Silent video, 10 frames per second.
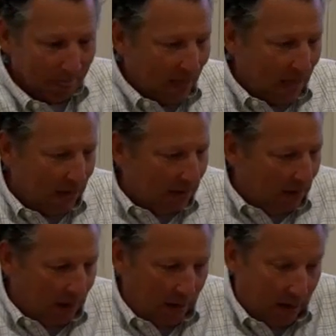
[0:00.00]
And,
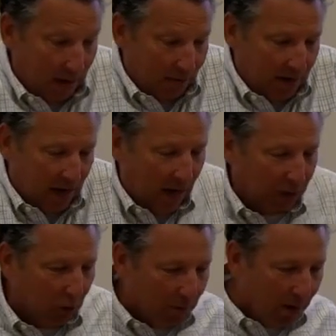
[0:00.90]
and every day
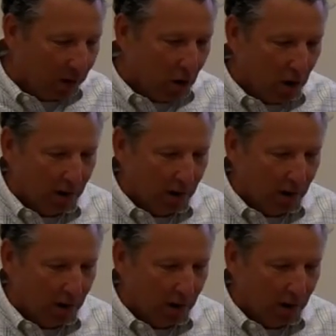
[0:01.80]
I'd go to my car,